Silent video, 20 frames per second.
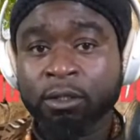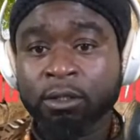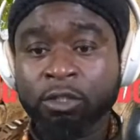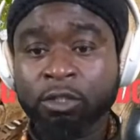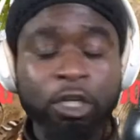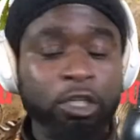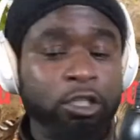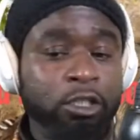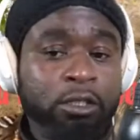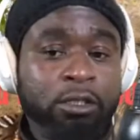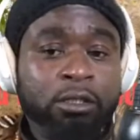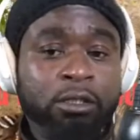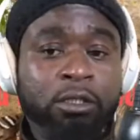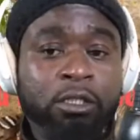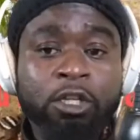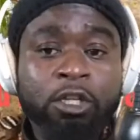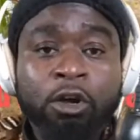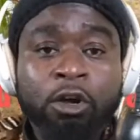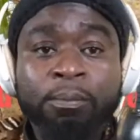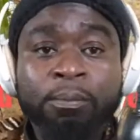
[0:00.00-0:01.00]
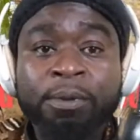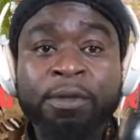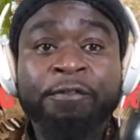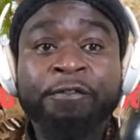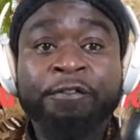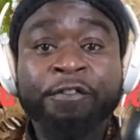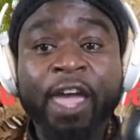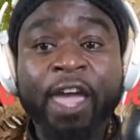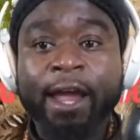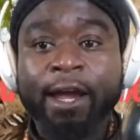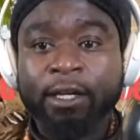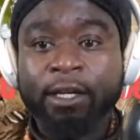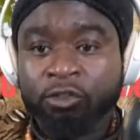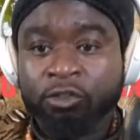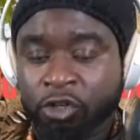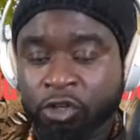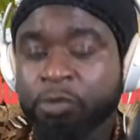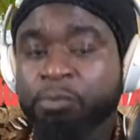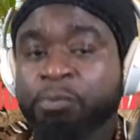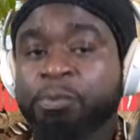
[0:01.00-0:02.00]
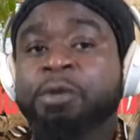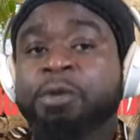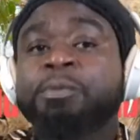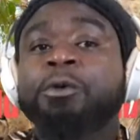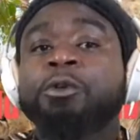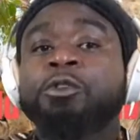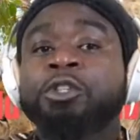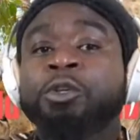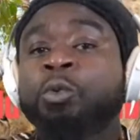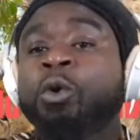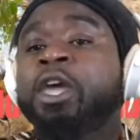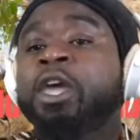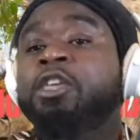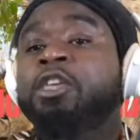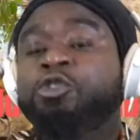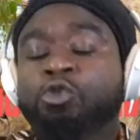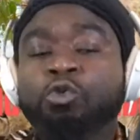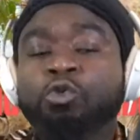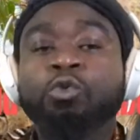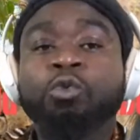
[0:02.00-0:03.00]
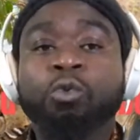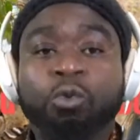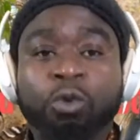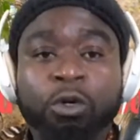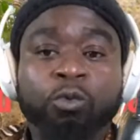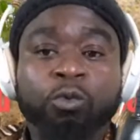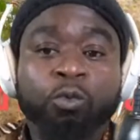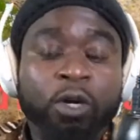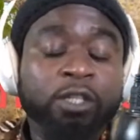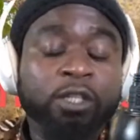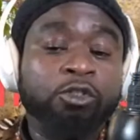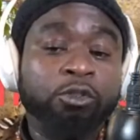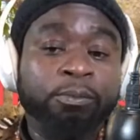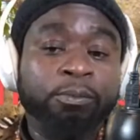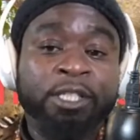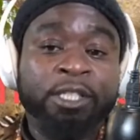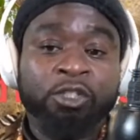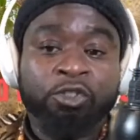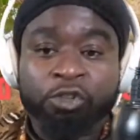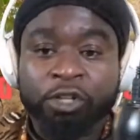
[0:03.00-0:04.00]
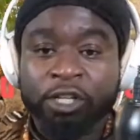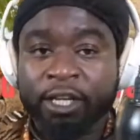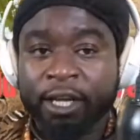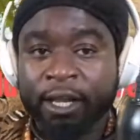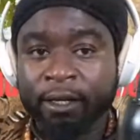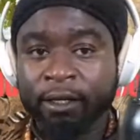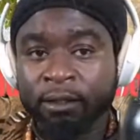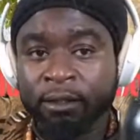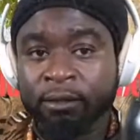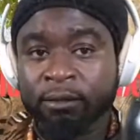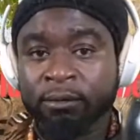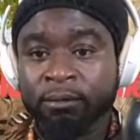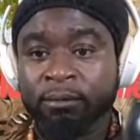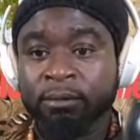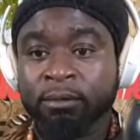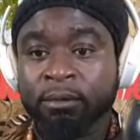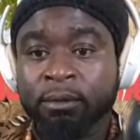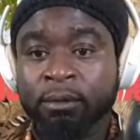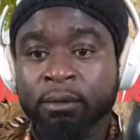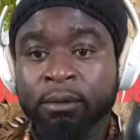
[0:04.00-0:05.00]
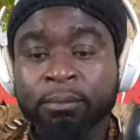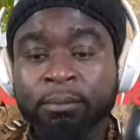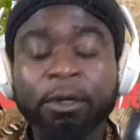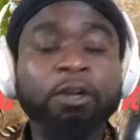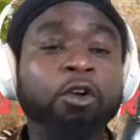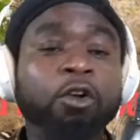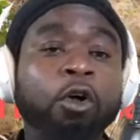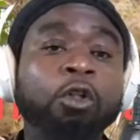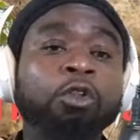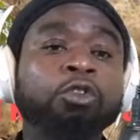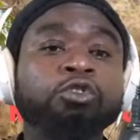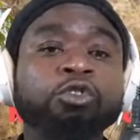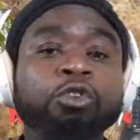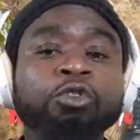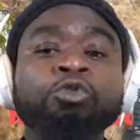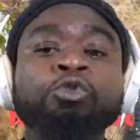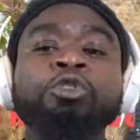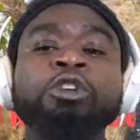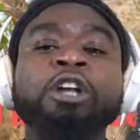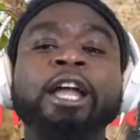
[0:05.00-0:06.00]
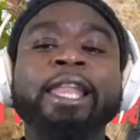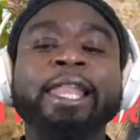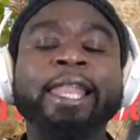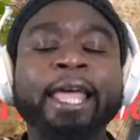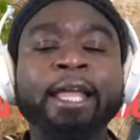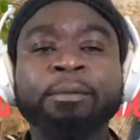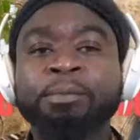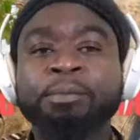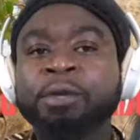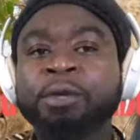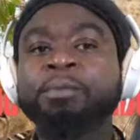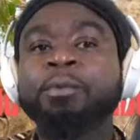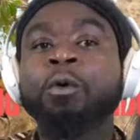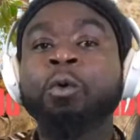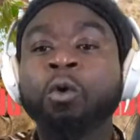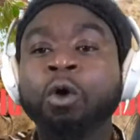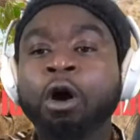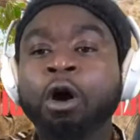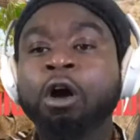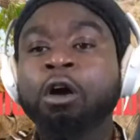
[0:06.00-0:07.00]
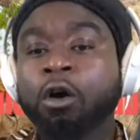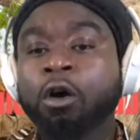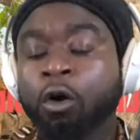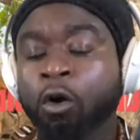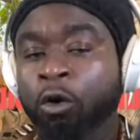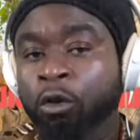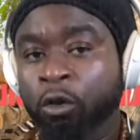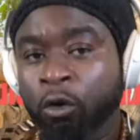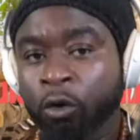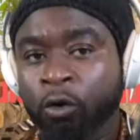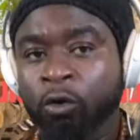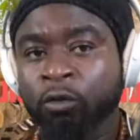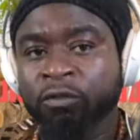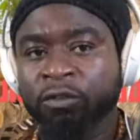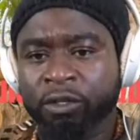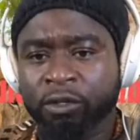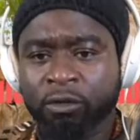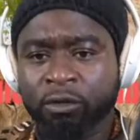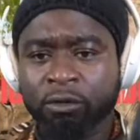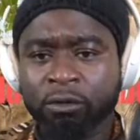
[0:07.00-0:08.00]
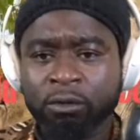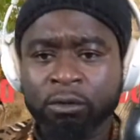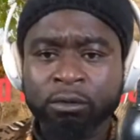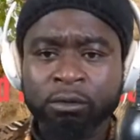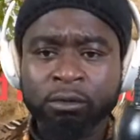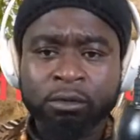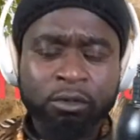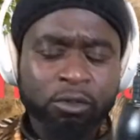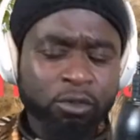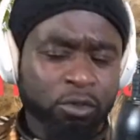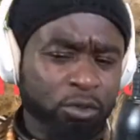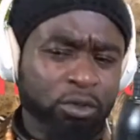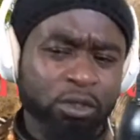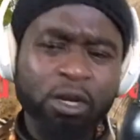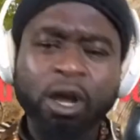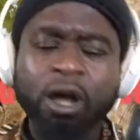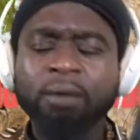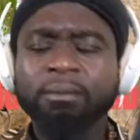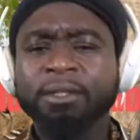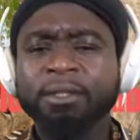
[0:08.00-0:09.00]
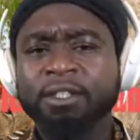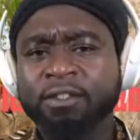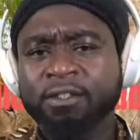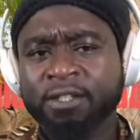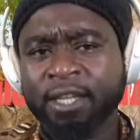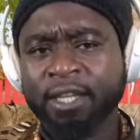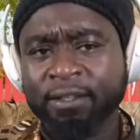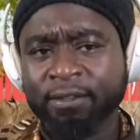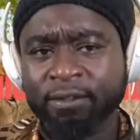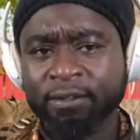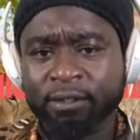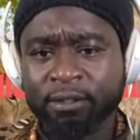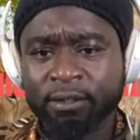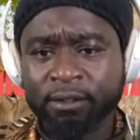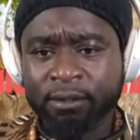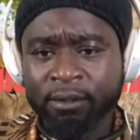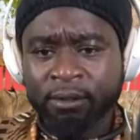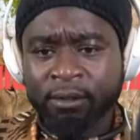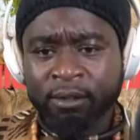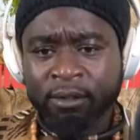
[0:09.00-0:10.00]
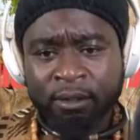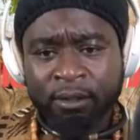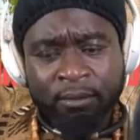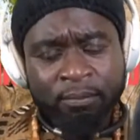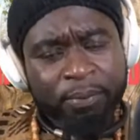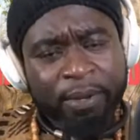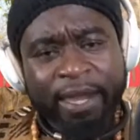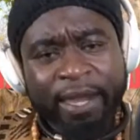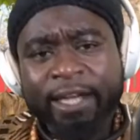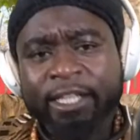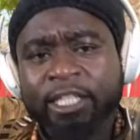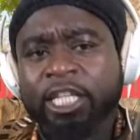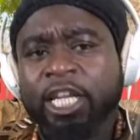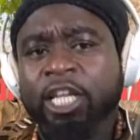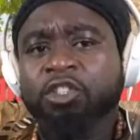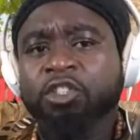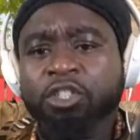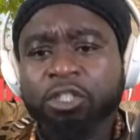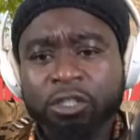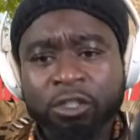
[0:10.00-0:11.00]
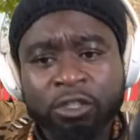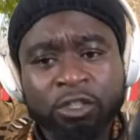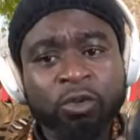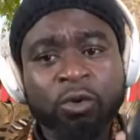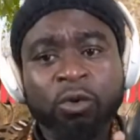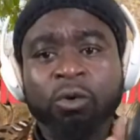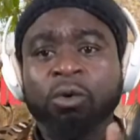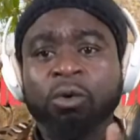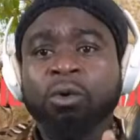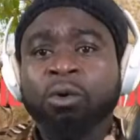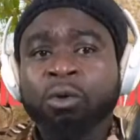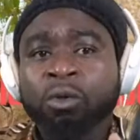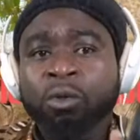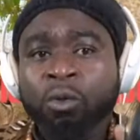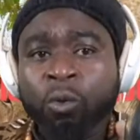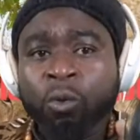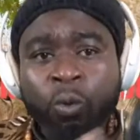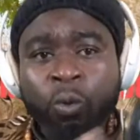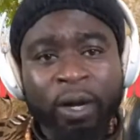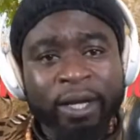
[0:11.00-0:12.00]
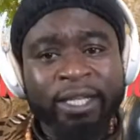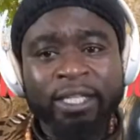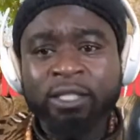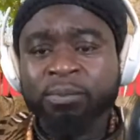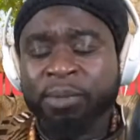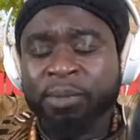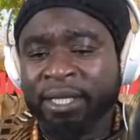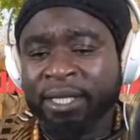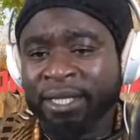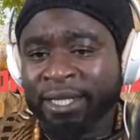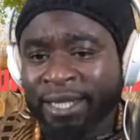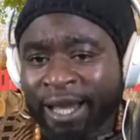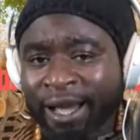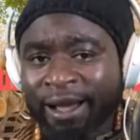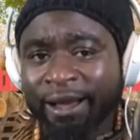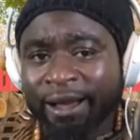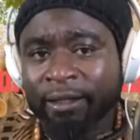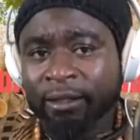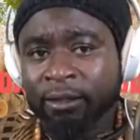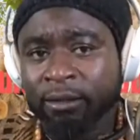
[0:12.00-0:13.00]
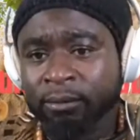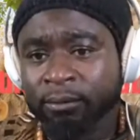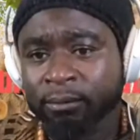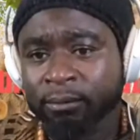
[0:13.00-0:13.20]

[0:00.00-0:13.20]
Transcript: Just, be fair, treat people the way you would want to be treated, but also do not let people walk all over you. Use common sense. Pay attention to what is being done.